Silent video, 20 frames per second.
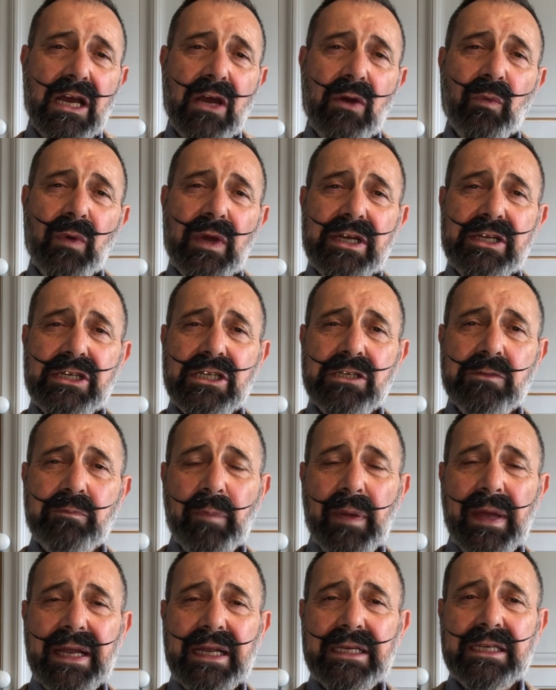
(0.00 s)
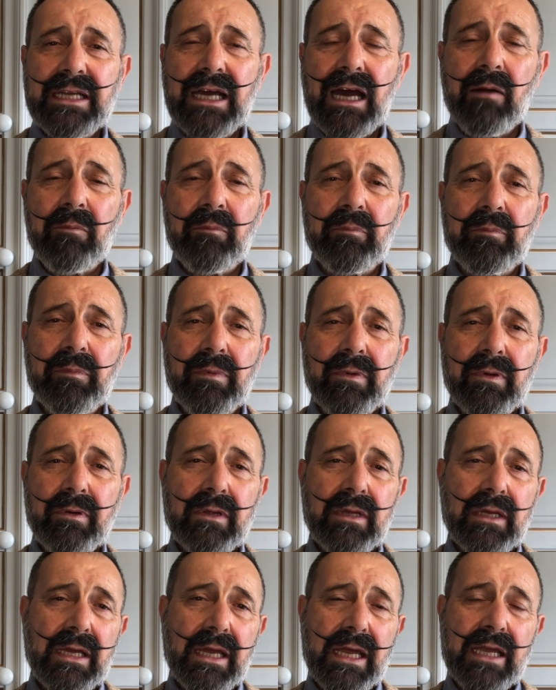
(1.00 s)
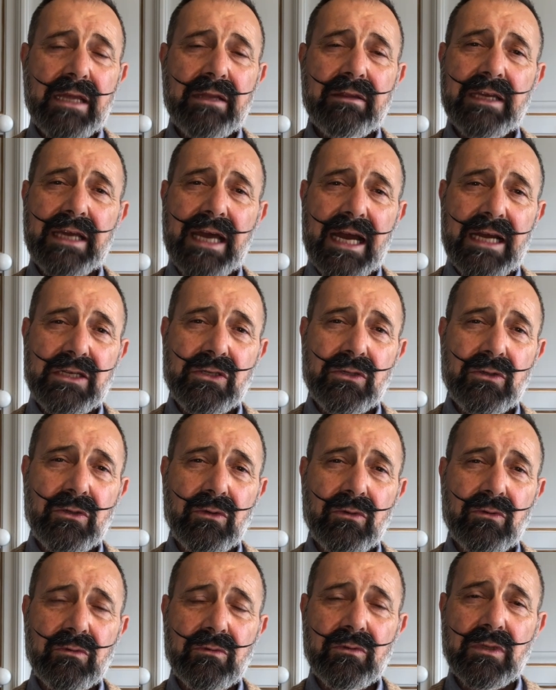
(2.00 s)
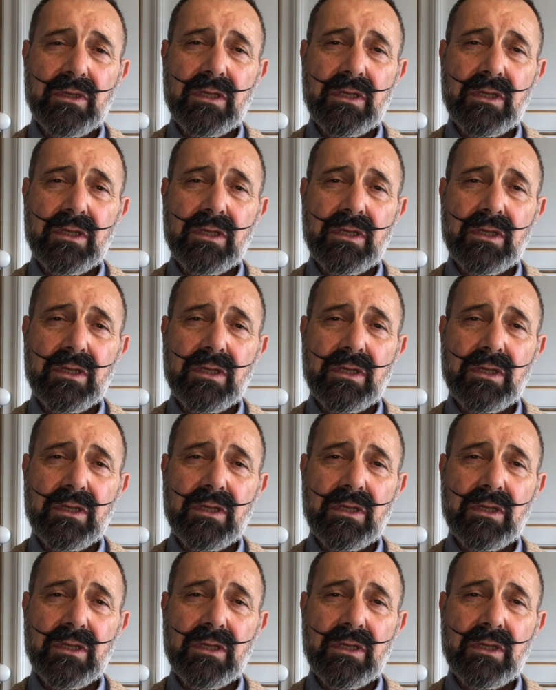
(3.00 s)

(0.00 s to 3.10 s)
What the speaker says: which is picked up in the actual